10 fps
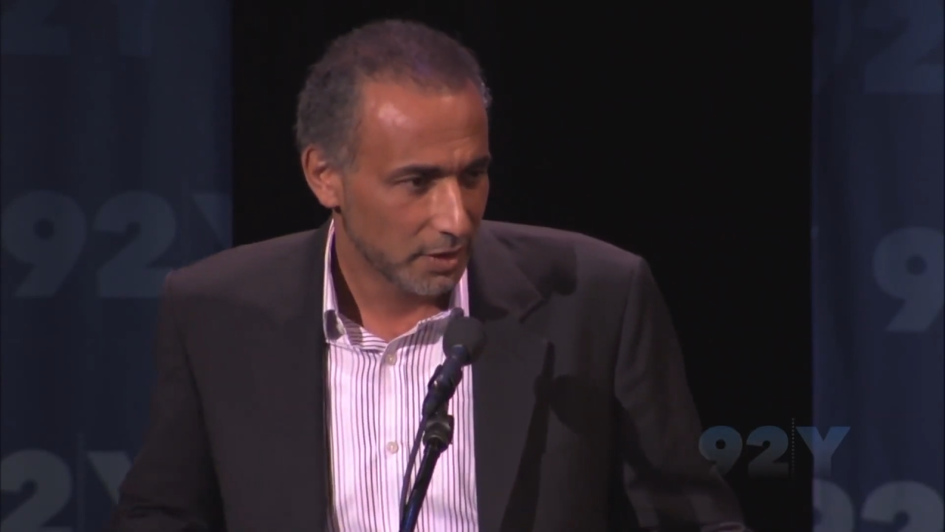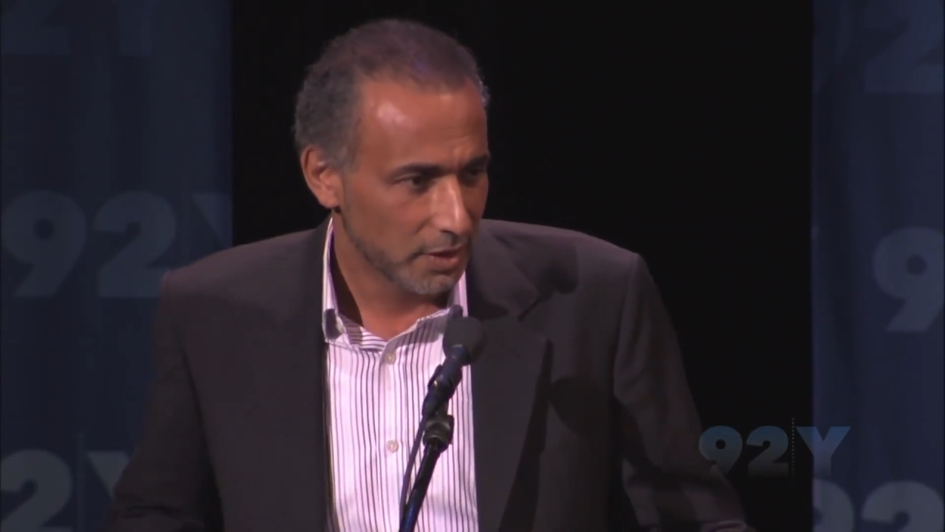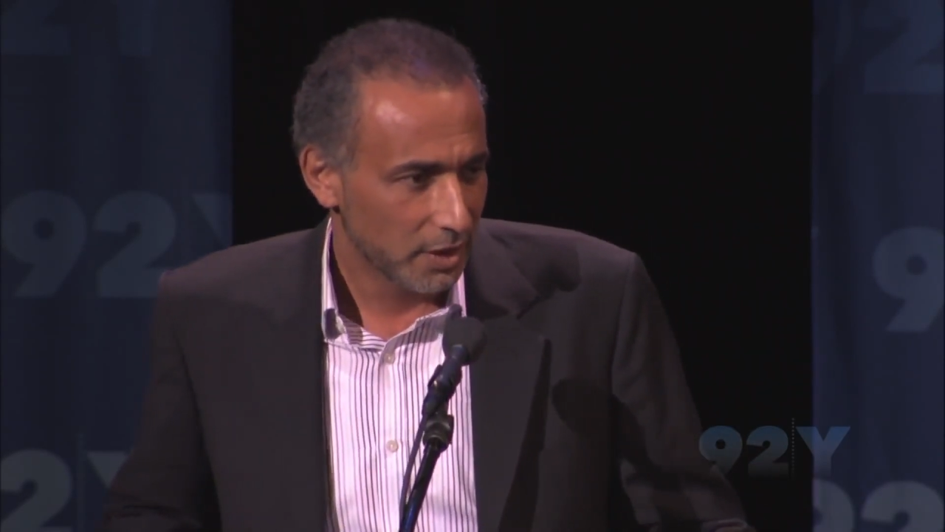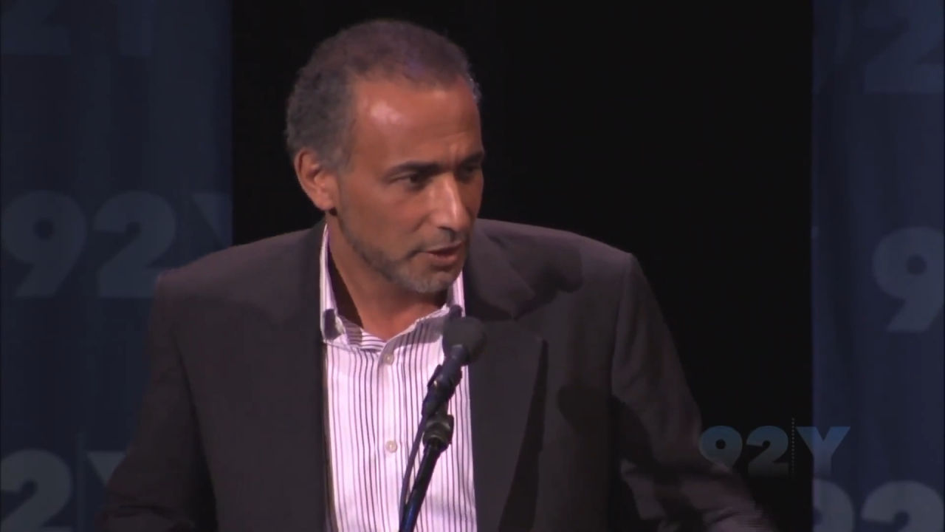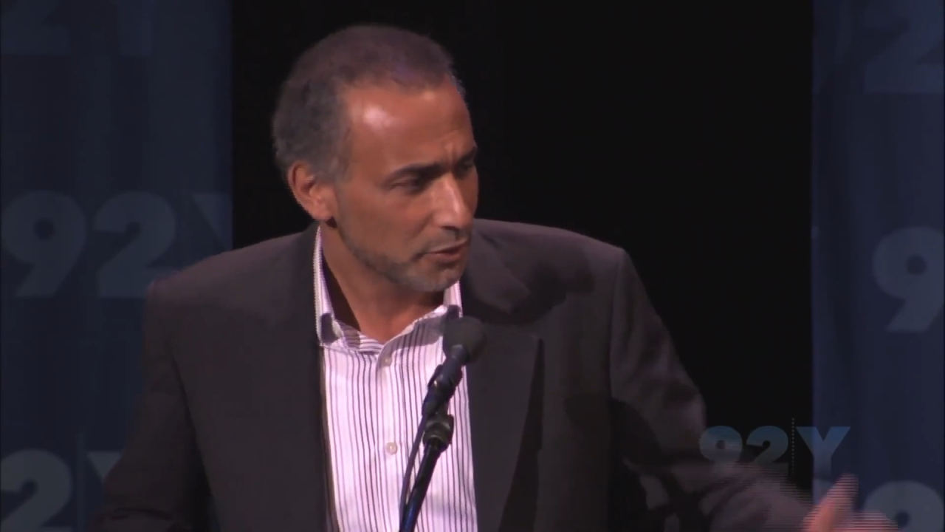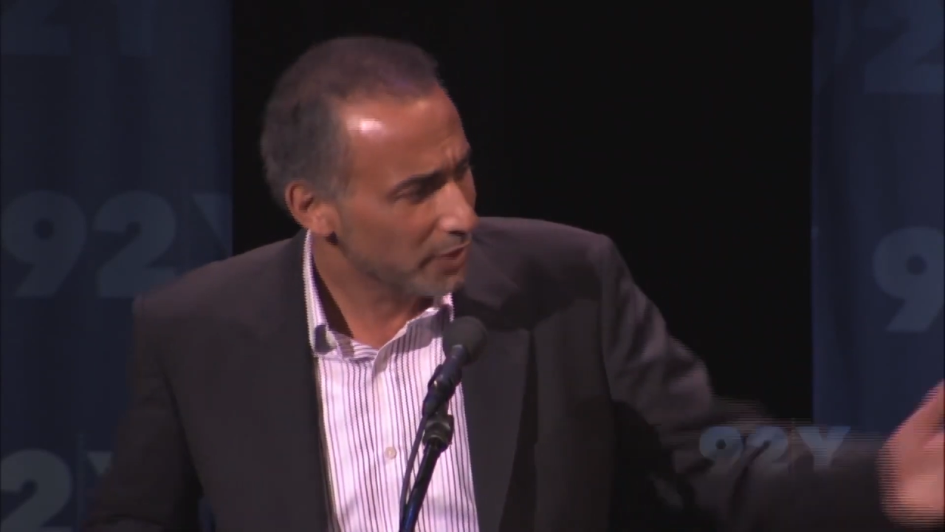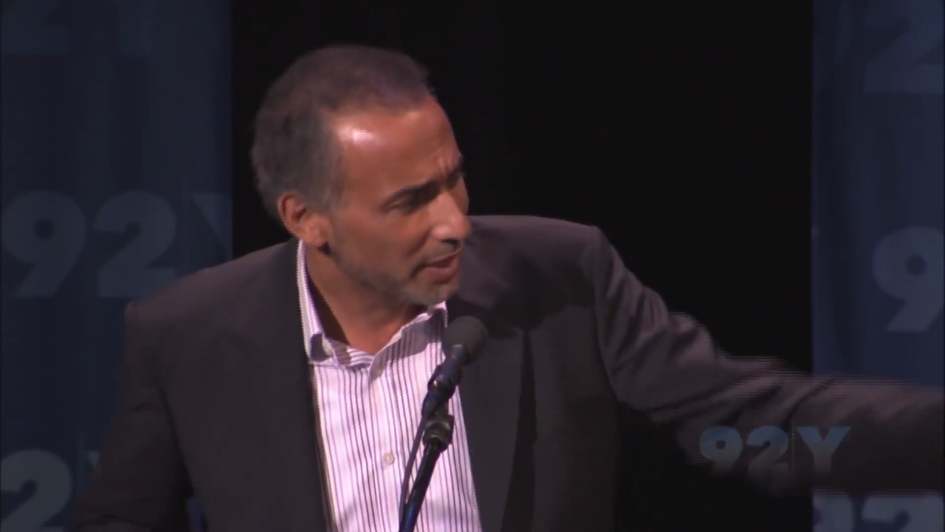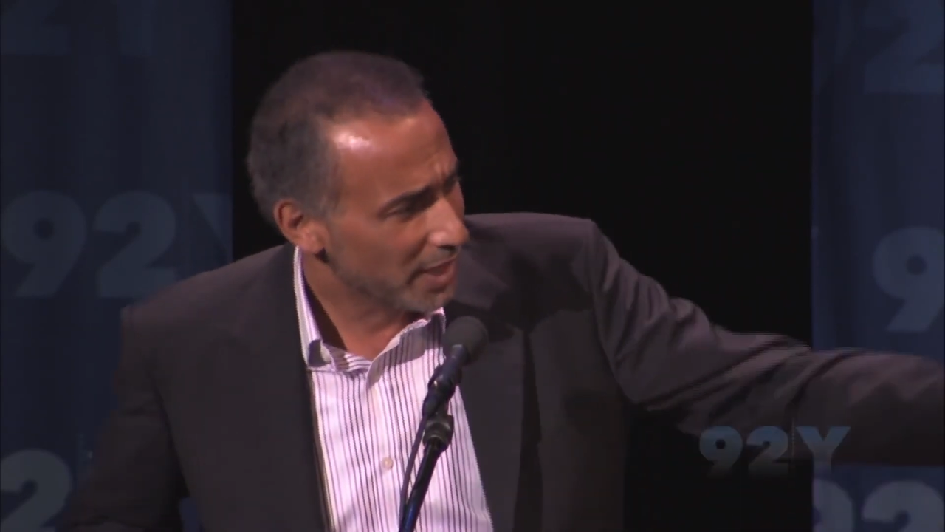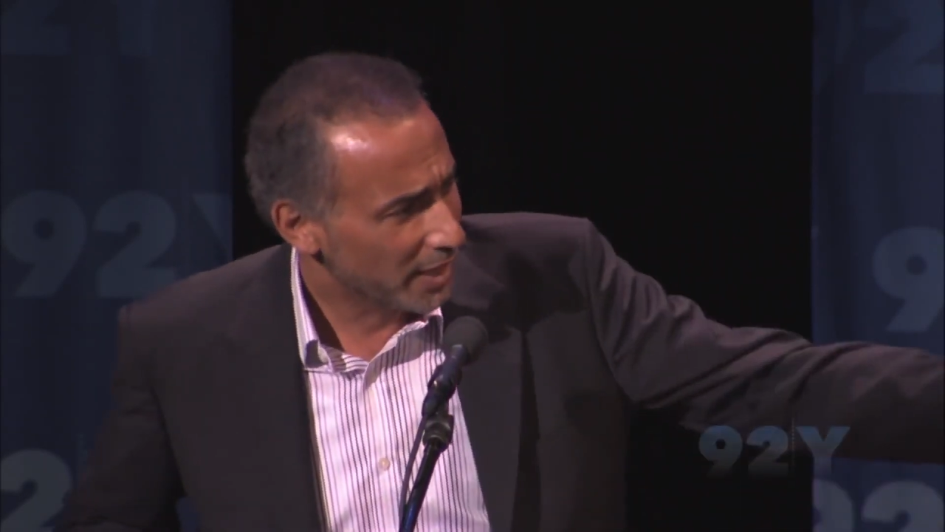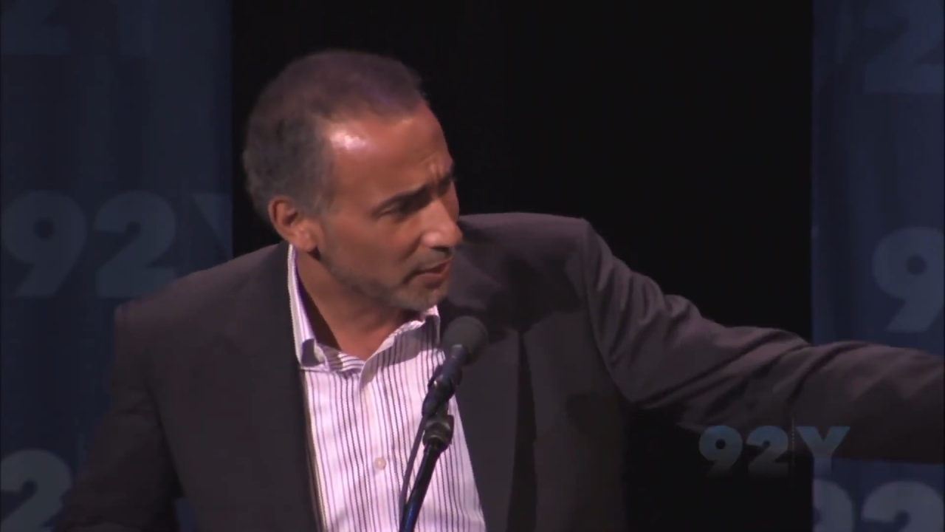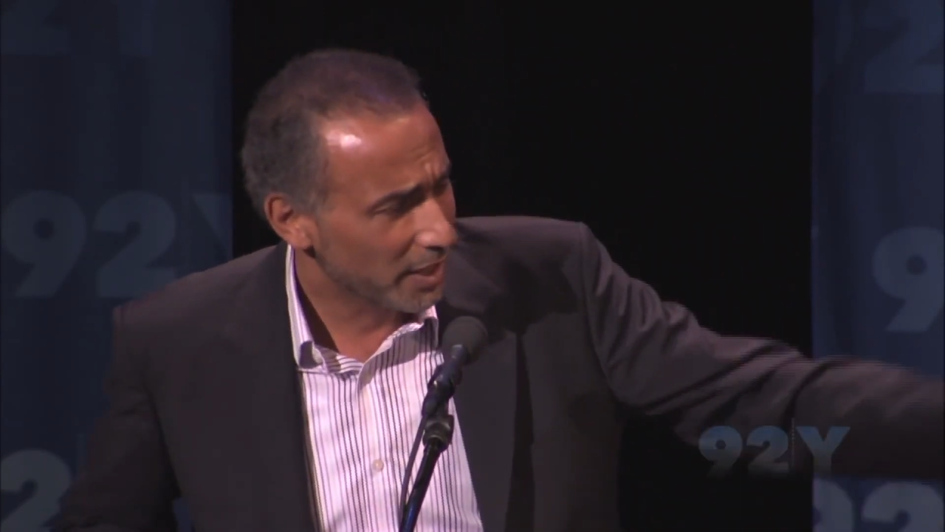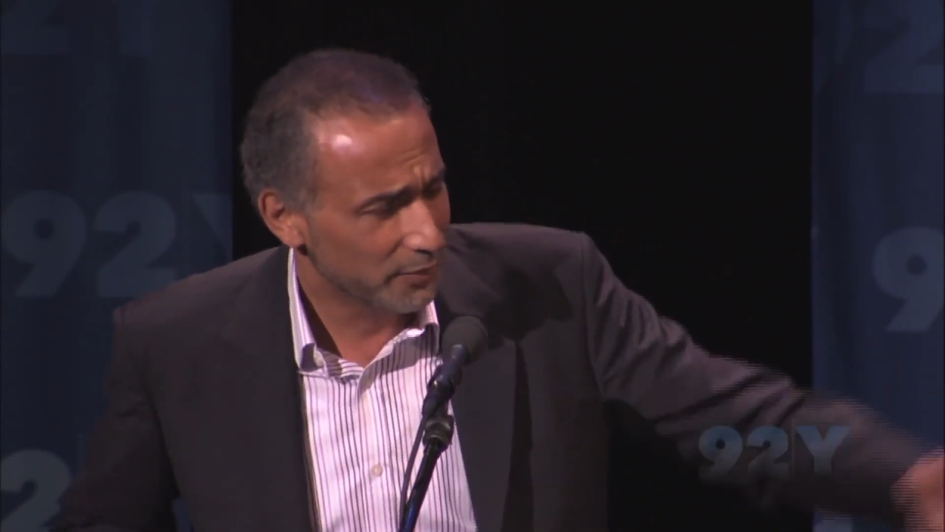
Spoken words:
And I